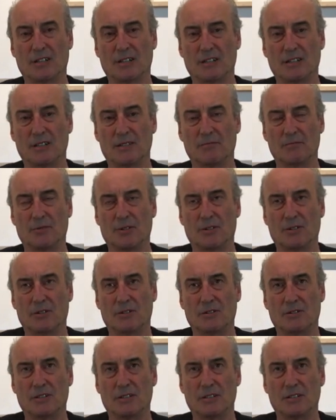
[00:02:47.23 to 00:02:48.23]

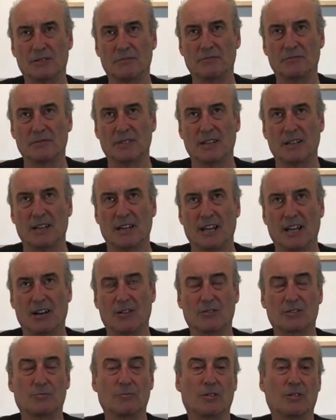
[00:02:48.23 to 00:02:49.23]
it
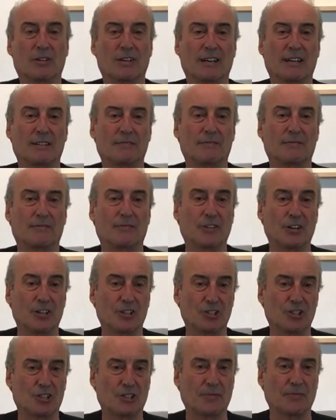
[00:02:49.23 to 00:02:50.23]
looks more kind of
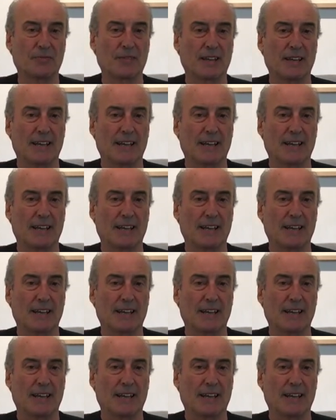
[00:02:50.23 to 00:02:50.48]
finished,